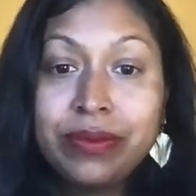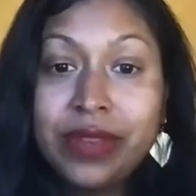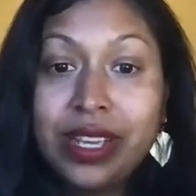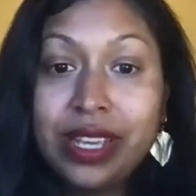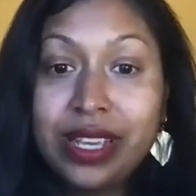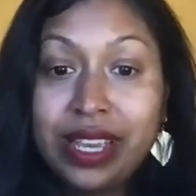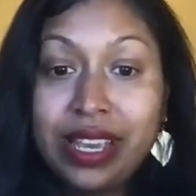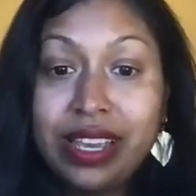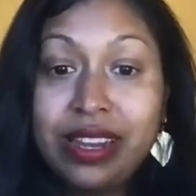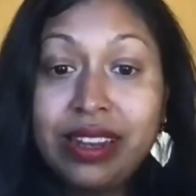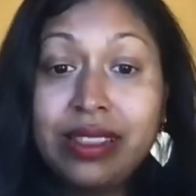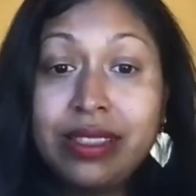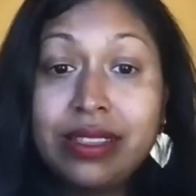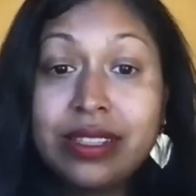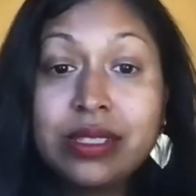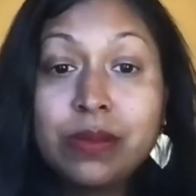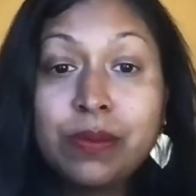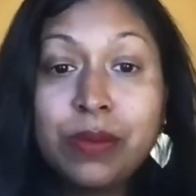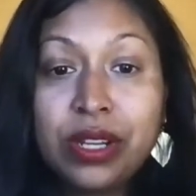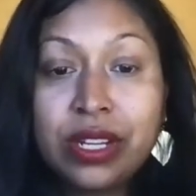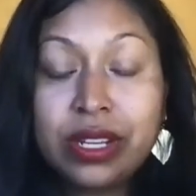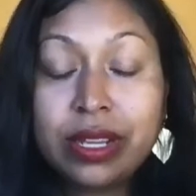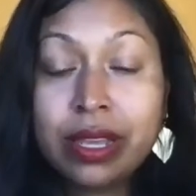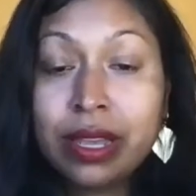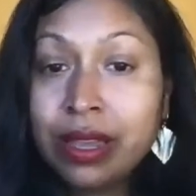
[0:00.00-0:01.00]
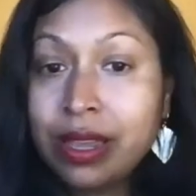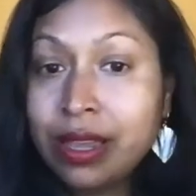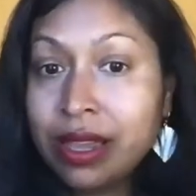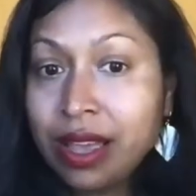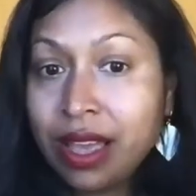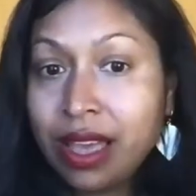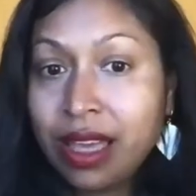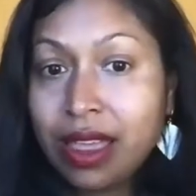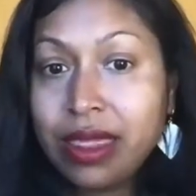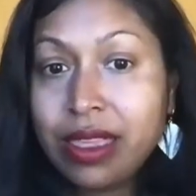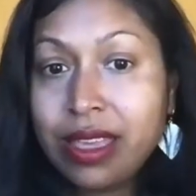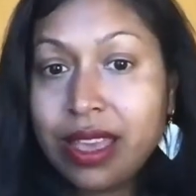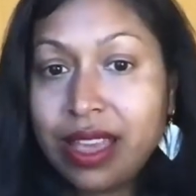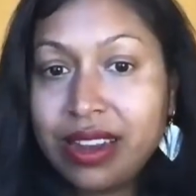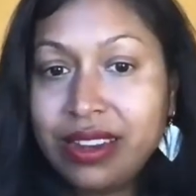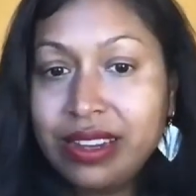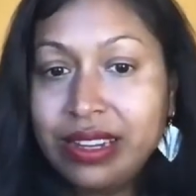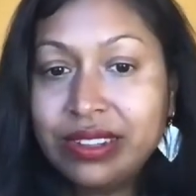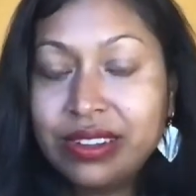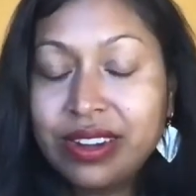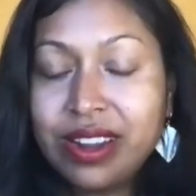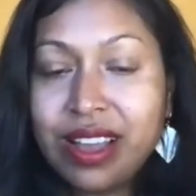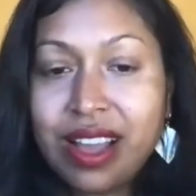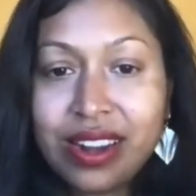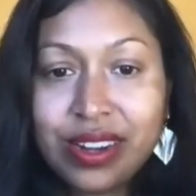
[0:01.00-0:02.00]
again, in this book, then
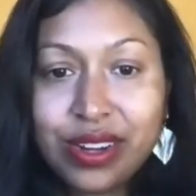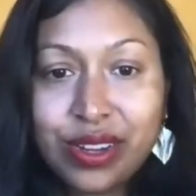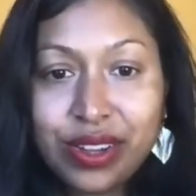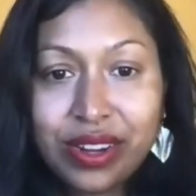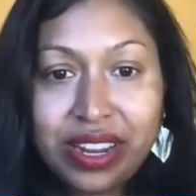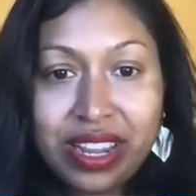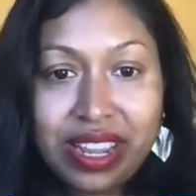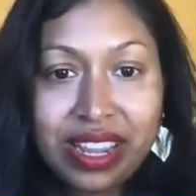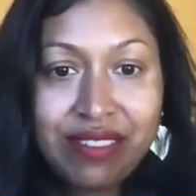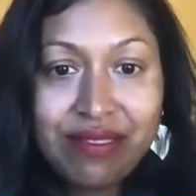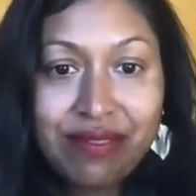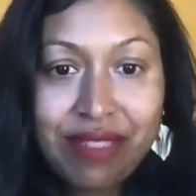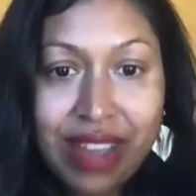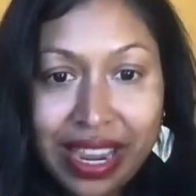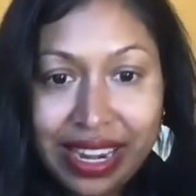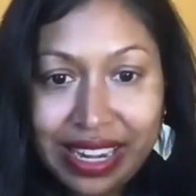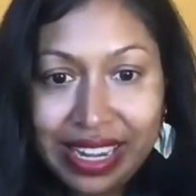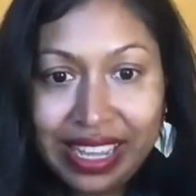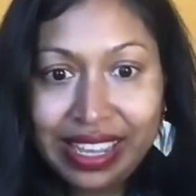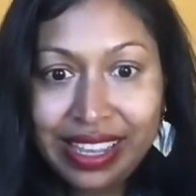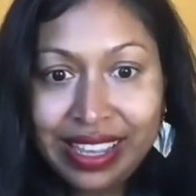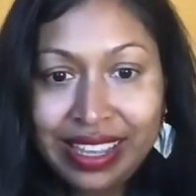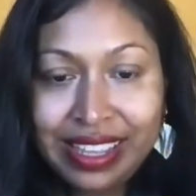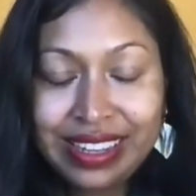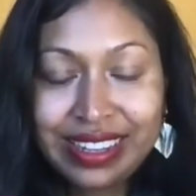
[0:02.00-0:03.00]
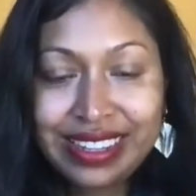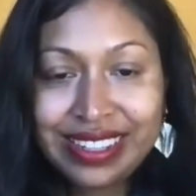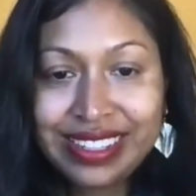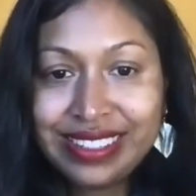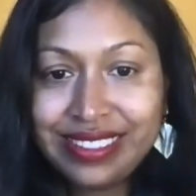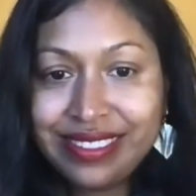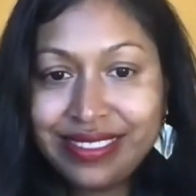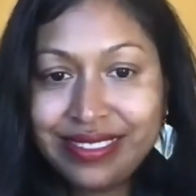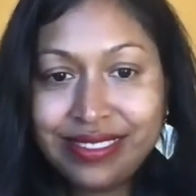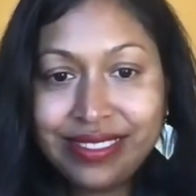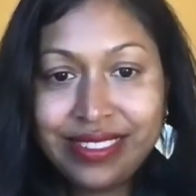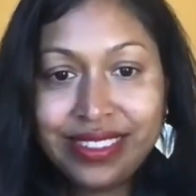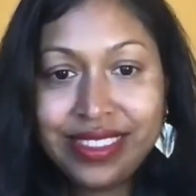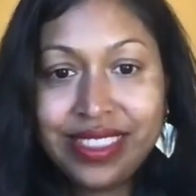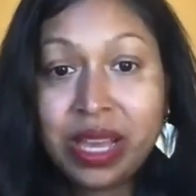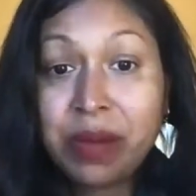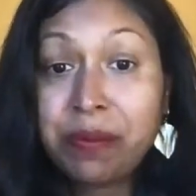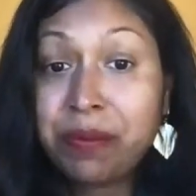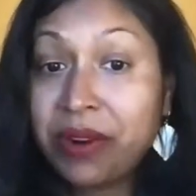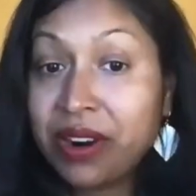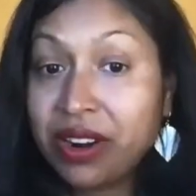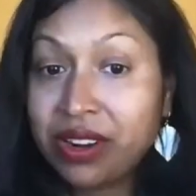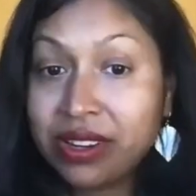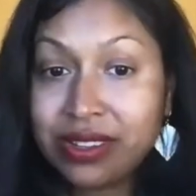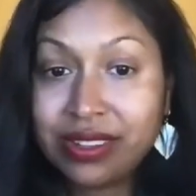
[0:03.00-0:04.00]
you're not going to invite in that
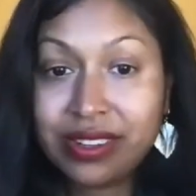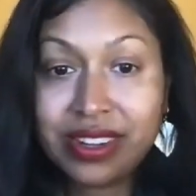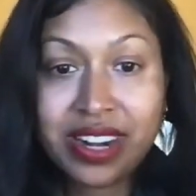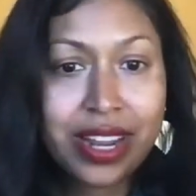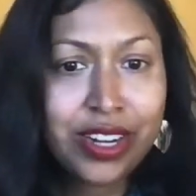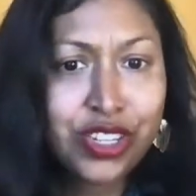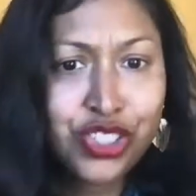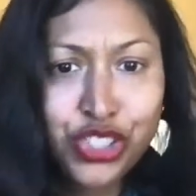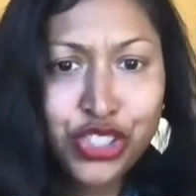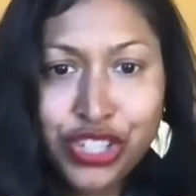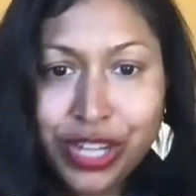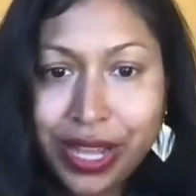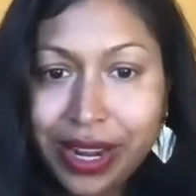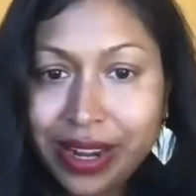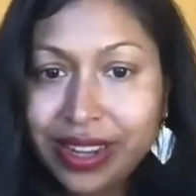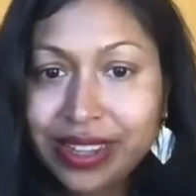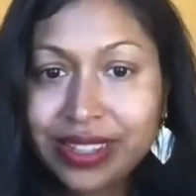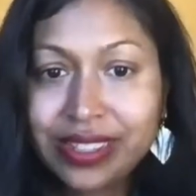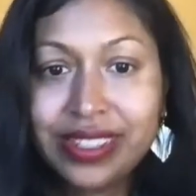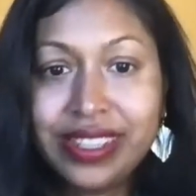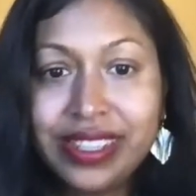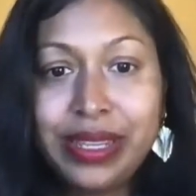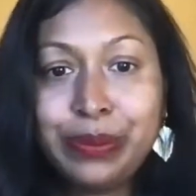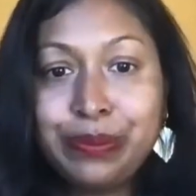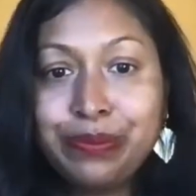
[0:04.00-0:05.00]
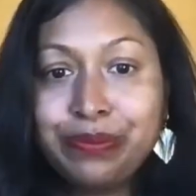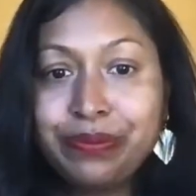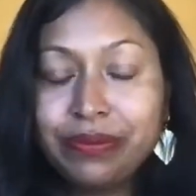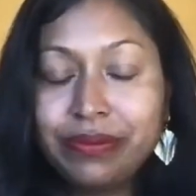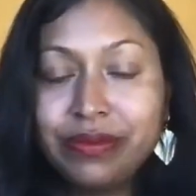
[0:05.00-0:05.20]
partner energetically.